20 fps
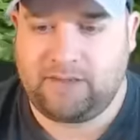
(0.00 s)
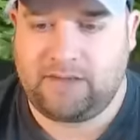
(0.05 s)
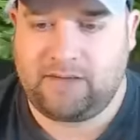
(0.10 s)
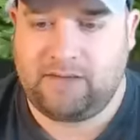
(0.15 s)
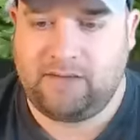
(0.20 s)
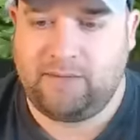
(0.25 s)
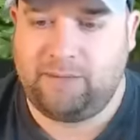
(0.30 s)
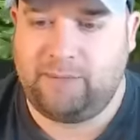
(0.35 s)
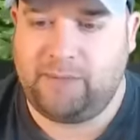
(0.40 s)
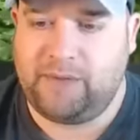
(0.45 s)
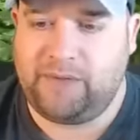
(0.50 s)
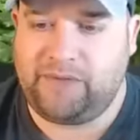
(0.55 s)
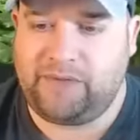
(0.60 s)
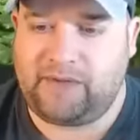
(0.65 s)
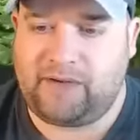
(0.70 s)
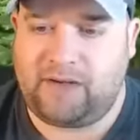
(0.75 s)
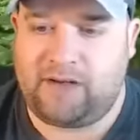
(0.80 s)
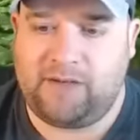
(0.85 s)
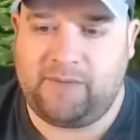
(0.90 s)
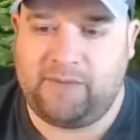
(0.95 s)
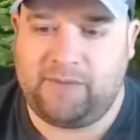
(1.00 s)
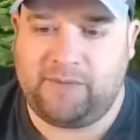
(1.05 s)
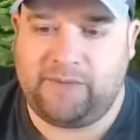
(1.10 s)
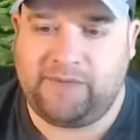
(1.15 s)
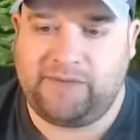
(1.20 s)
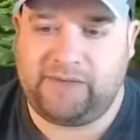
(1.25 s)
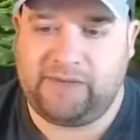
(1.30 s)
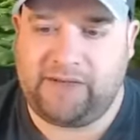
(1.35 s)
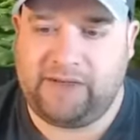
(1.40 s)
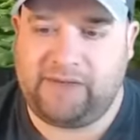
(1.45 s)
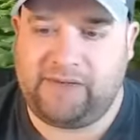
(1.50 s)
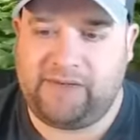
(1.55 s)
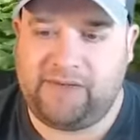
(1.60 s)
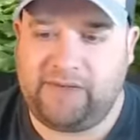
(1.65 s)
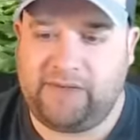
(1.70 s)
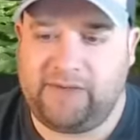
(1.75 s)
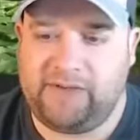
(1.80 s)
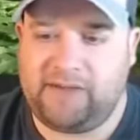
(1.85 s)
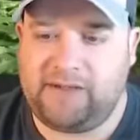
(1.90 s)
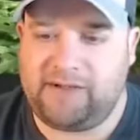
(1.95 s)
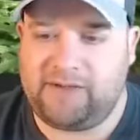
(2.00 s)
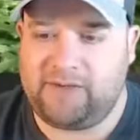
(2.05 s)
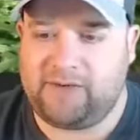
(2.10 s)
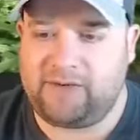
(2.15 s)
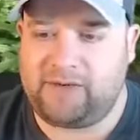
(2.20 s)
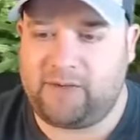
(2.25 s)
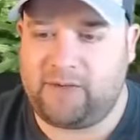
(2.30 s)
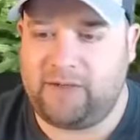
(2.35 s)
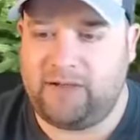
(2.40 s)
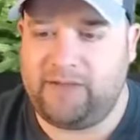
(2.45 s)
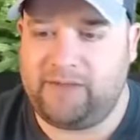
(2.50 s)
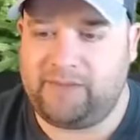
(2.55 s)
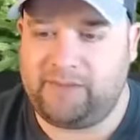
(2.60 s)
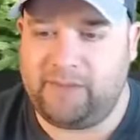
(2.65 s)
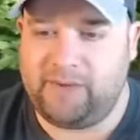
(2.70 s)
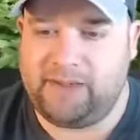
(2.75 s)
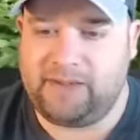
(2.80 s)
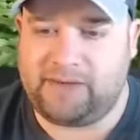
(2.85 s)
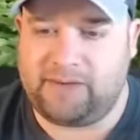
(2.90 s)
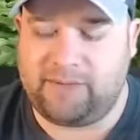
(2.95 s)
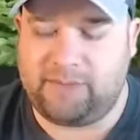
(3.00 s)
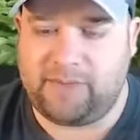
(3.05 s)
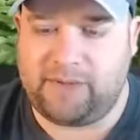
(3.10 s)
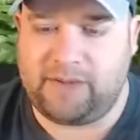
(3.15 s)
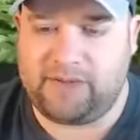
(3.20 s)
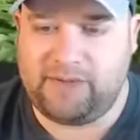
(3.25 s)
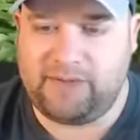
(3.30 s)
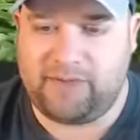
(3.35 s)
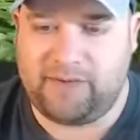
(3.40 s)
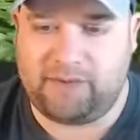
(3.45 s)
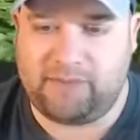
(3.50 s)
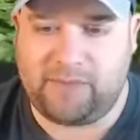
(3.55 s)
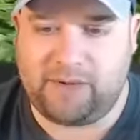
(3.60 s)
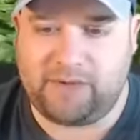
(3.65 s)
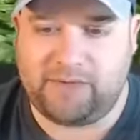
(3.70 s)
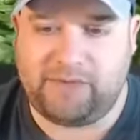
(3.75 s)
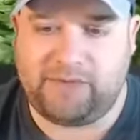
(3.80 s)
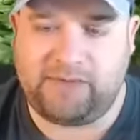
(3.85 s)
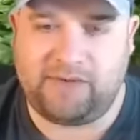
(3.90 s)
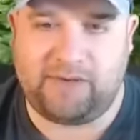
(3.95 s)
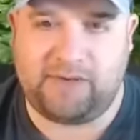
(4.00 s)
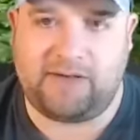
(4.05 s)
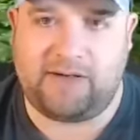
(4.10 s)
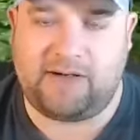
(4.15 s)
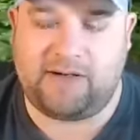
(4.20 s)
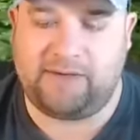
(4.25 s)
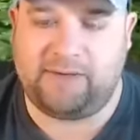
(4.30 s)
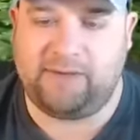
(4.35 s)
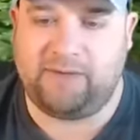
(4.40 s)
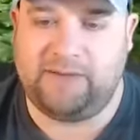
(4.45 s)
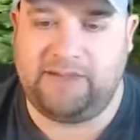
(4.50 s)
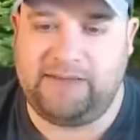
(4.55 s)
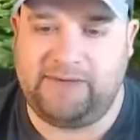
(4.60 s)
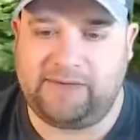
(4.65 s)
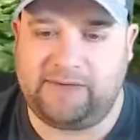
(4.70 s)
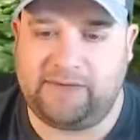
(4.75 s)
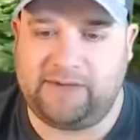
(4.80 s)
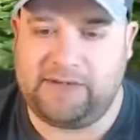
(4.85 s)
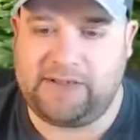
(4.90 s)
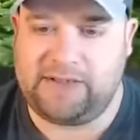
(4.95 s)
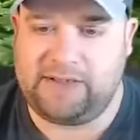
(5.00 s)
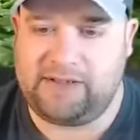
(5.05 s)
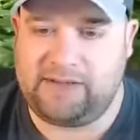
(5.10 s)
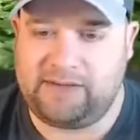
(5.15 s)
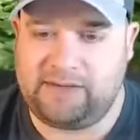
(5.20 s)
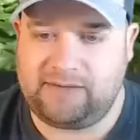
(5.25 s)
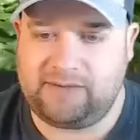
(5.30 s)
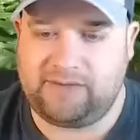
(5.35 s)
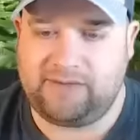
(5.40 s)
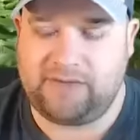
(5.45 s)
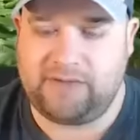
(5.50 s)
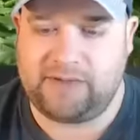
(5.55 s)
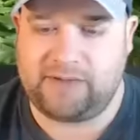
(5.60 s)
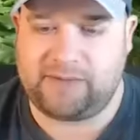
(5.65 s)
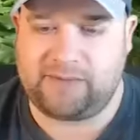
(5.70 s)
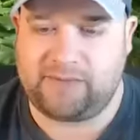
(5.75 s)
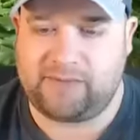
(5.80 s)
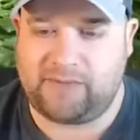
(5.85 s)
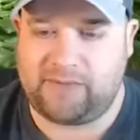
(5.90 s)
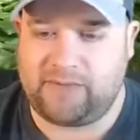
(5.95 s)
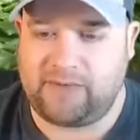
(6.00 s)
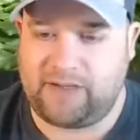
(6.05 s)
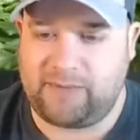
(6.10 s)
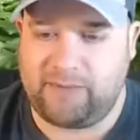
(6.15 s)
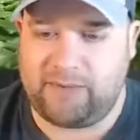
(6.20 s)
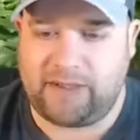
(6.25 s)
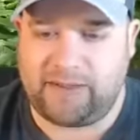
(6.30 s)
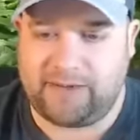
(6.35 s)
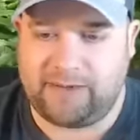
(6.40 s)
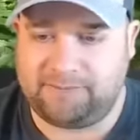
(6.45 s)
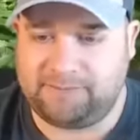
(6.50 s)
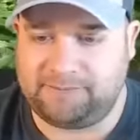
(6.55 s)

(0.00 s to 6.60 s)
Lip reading: Most common mistakes you see other aquarists make that bug you the most: not researching fish before they buy them.